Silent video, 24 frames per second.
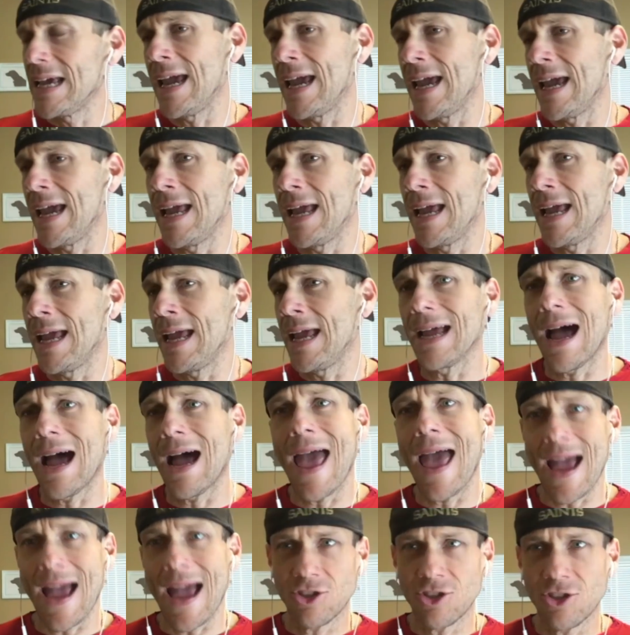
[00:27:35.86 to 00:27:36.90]
And
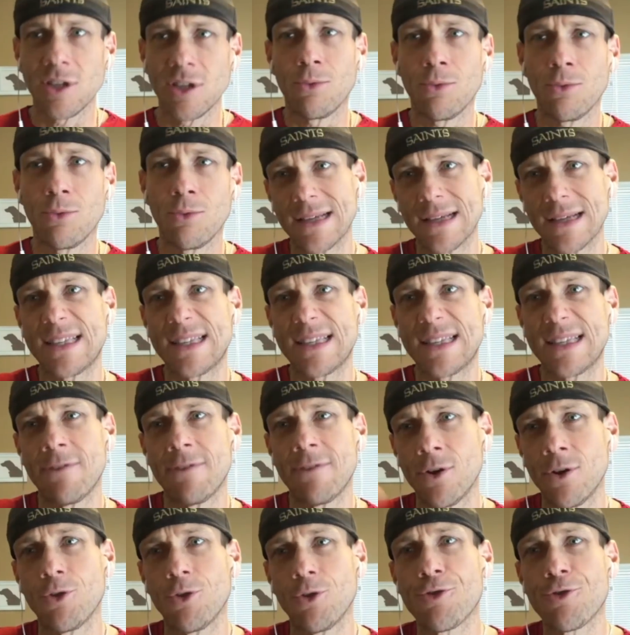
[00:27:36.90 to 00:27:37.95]
I actually ran a
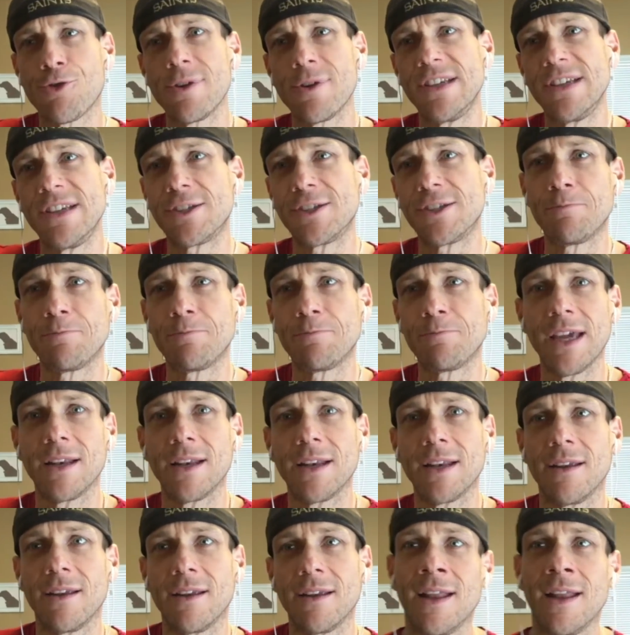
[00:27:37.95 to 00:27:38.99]
7:03
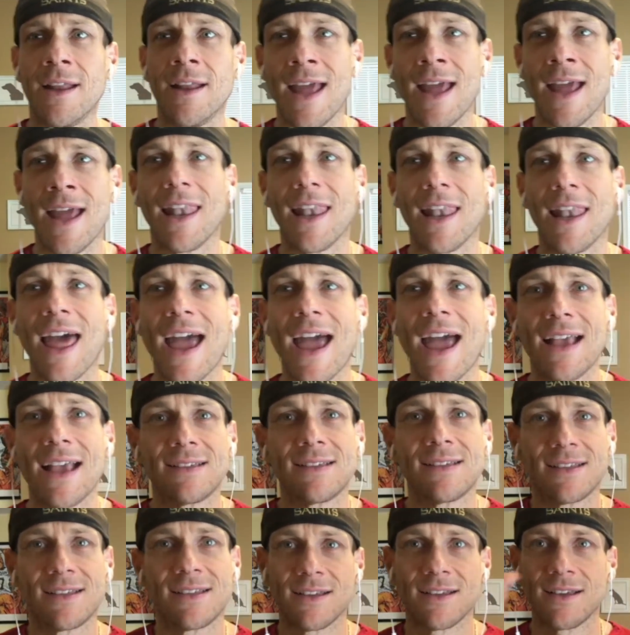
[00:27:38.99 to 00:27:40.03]
split in that
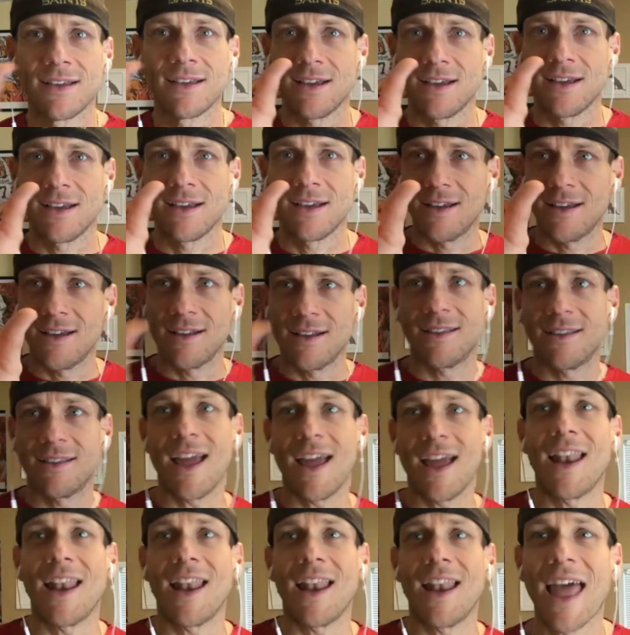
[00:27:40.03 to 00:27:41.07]
last
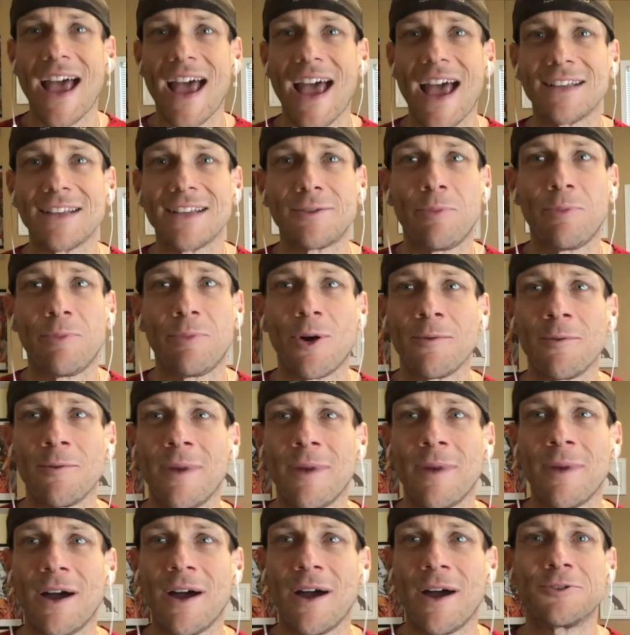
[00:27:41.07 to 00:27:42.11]
part
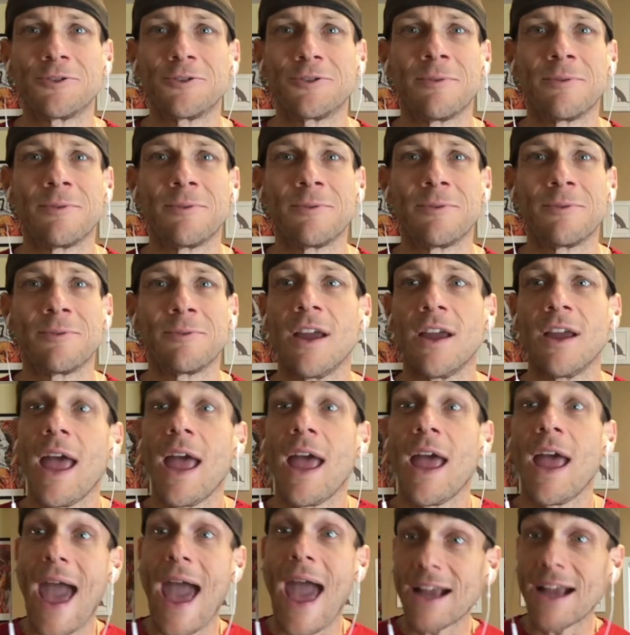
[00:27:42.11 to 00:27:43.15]
of my 100-miler.
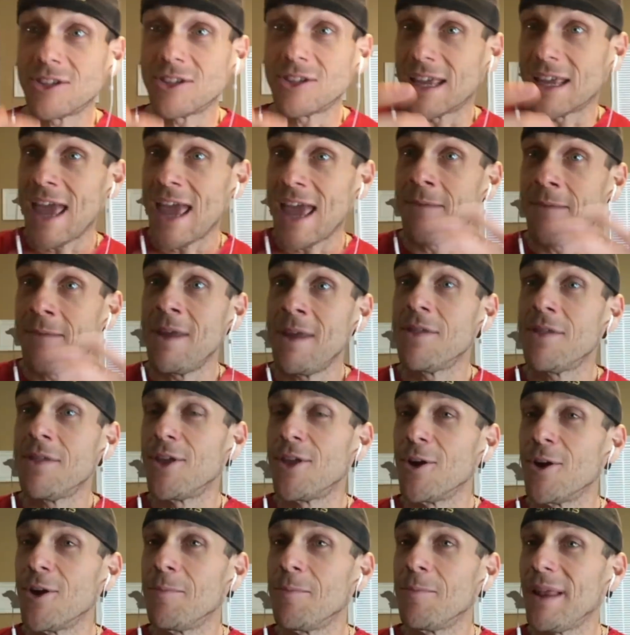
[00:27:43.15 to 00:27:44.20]
Actually came in
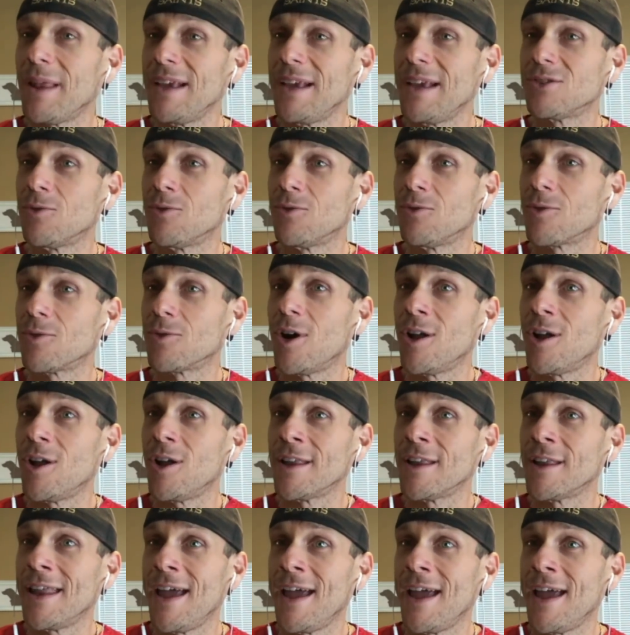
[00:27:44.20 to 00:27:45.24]
third place
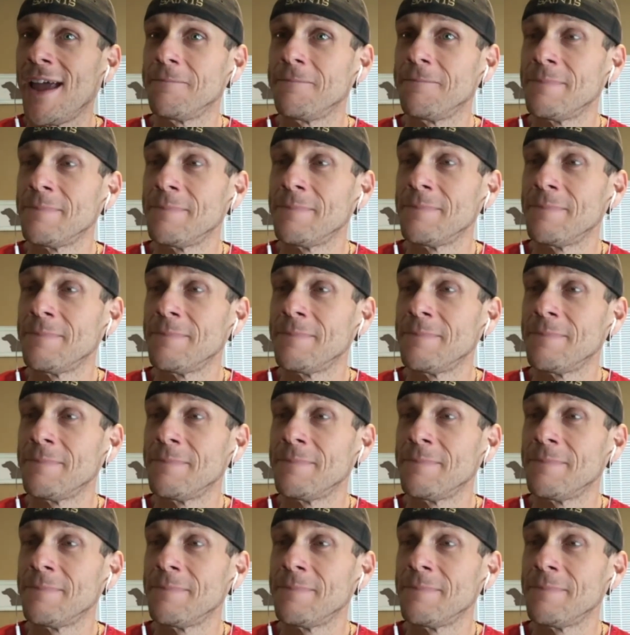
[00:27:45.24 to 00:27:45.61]
overall in that.